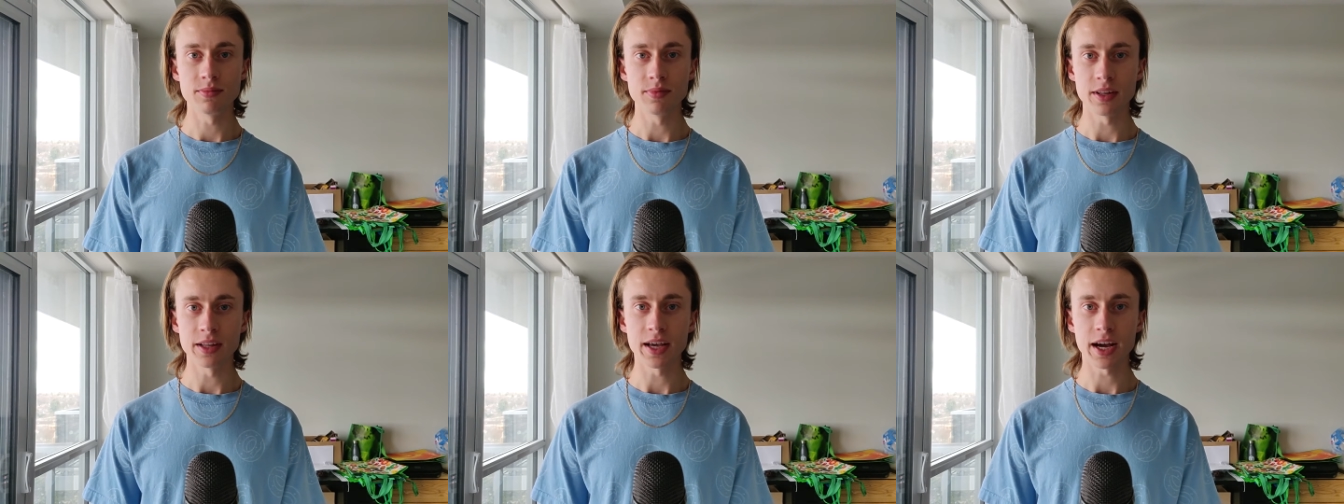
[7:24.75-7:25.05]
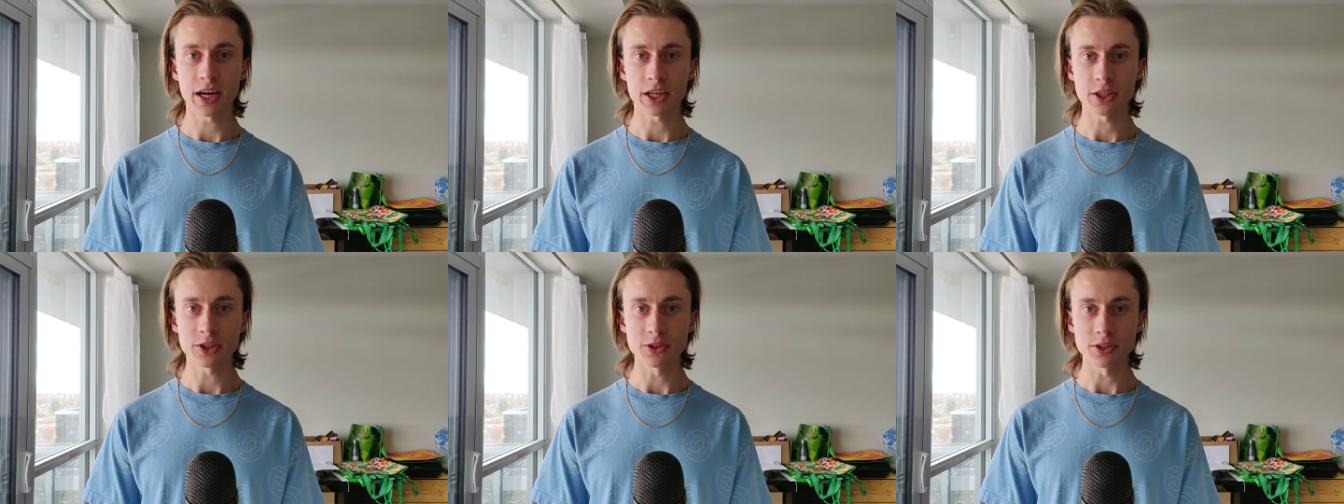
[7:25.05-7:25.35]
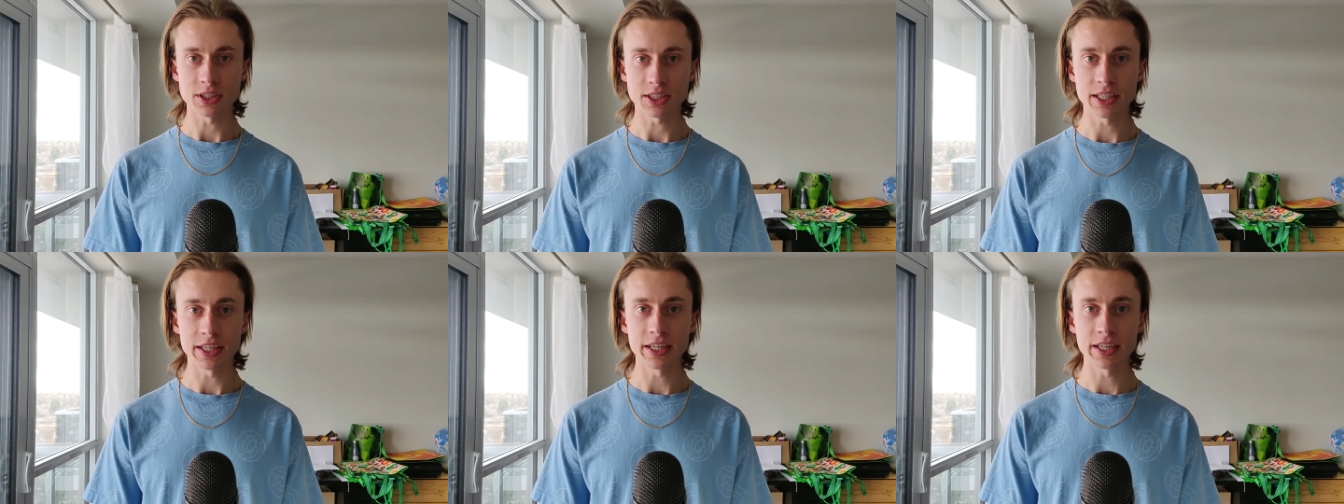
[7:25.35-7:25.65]
the actual
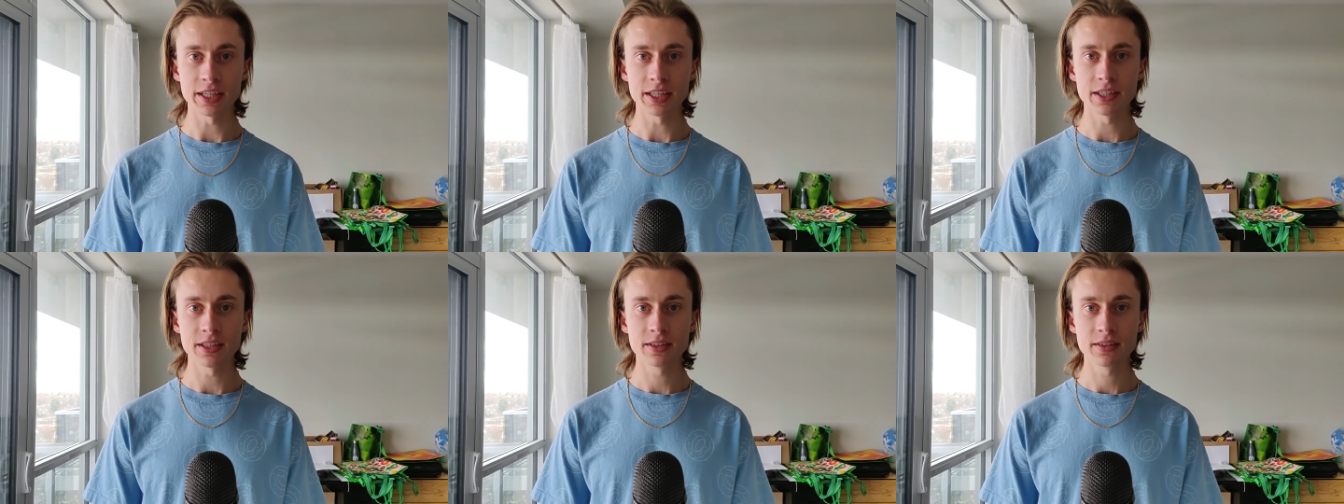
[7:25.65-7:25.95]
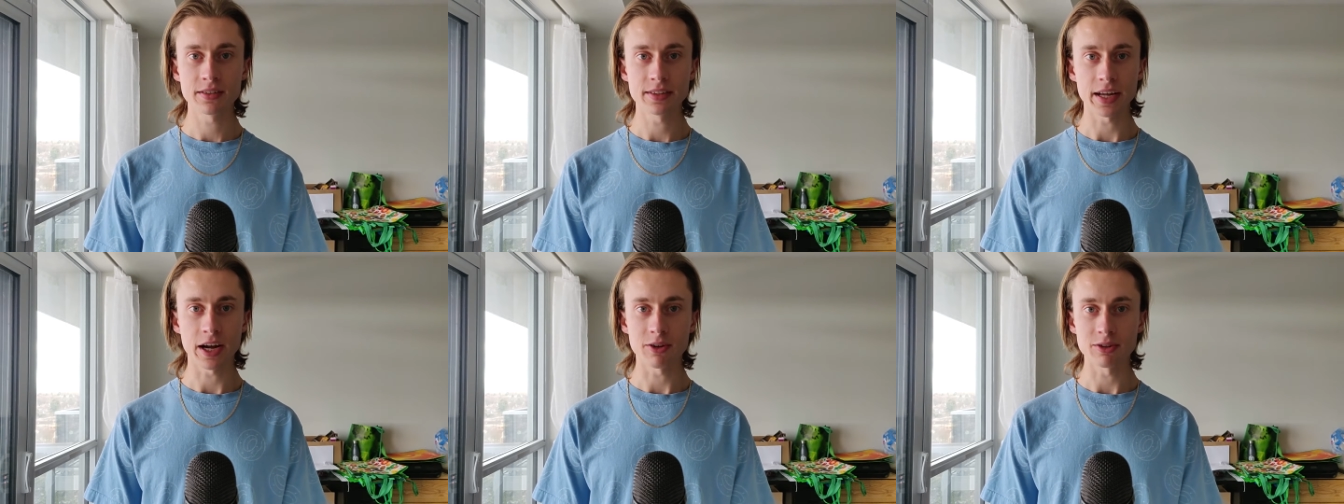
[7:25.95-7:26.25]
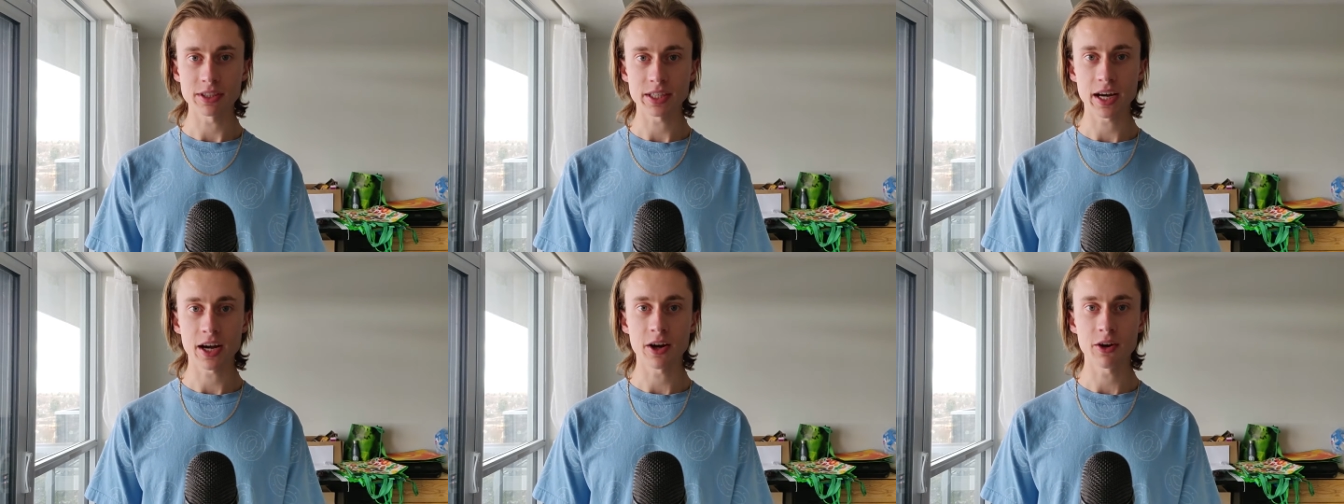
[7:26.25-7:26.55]
city,
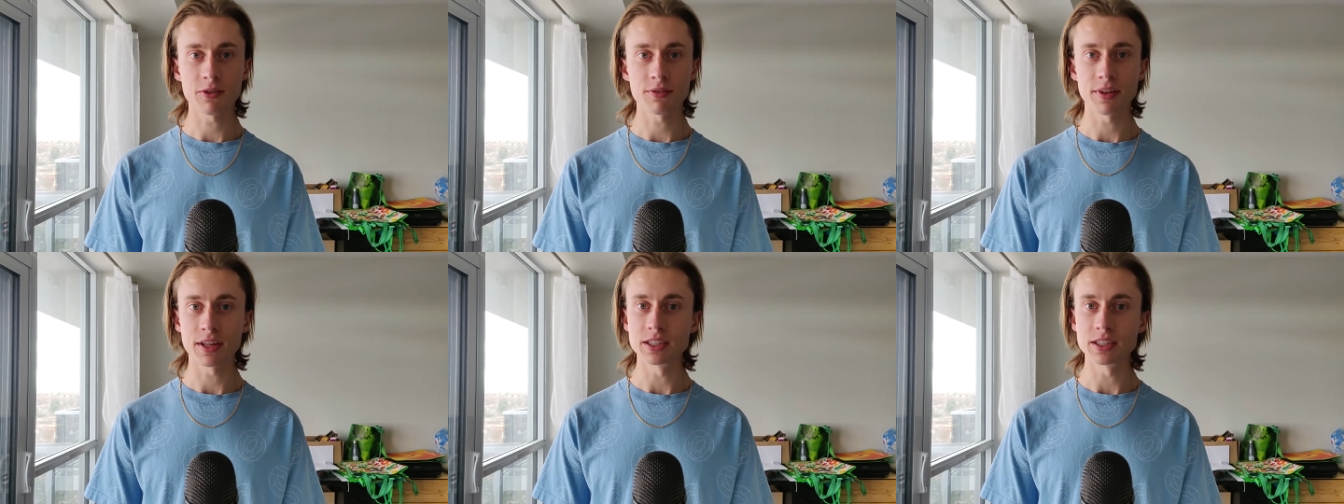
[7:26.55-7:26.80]
downtown.